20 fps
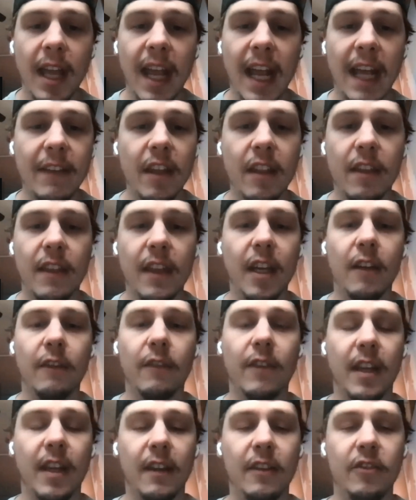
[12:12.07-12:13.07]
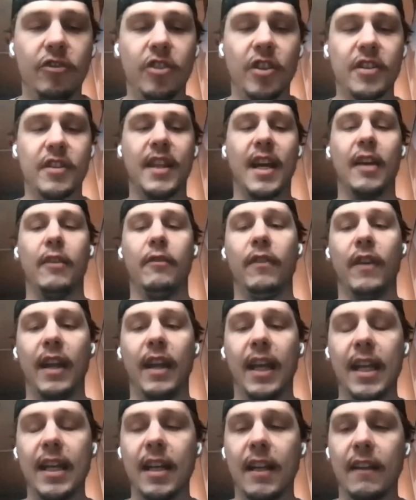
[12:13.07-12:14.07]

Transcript: And they think of it in just that vein.